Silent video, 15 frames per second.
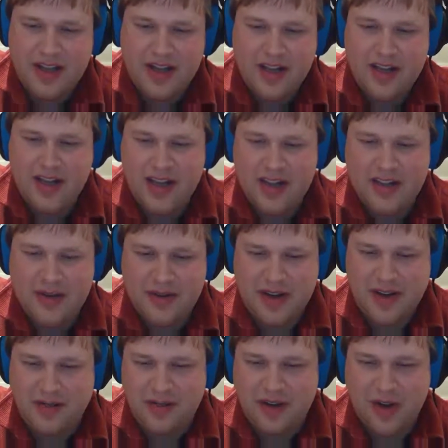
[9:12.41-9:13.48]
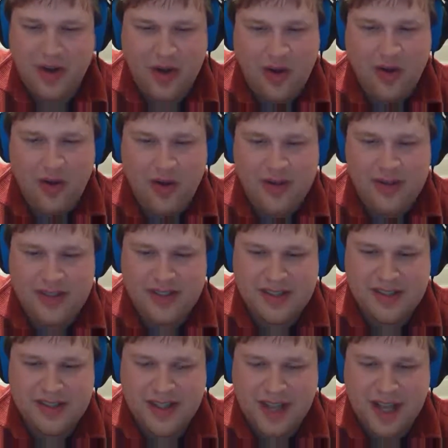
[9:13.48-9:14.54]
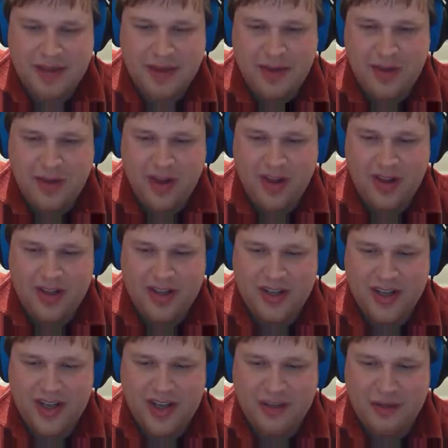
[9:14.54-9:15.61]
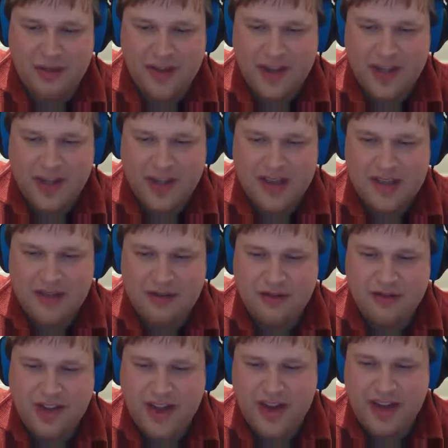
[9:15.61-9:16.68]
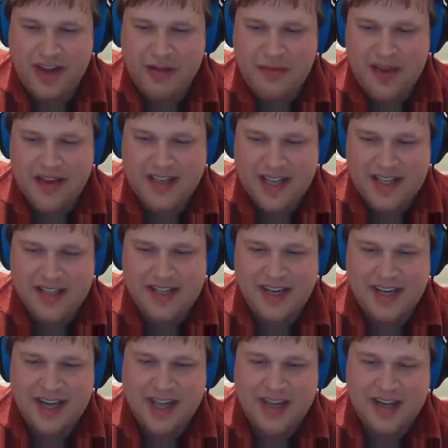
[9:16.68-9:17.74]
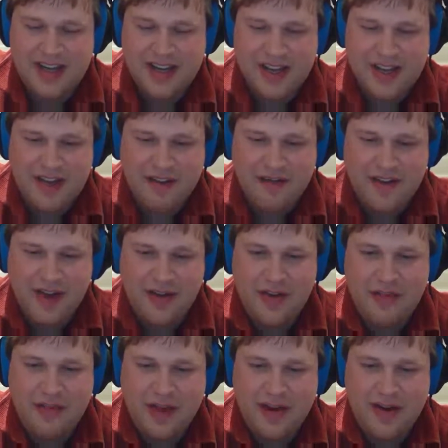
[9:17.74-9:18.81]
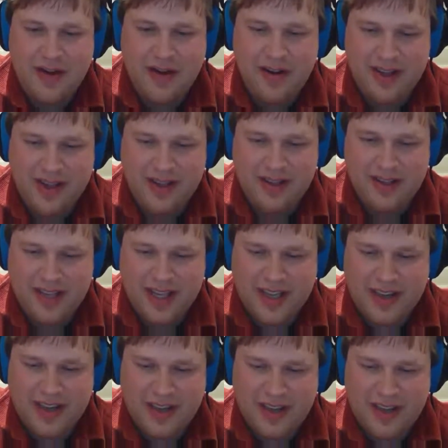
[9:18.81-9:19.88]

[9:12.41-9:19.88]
clinging to whatever holds the slimy wall could give, till finally my testing hand found the barrier yielding,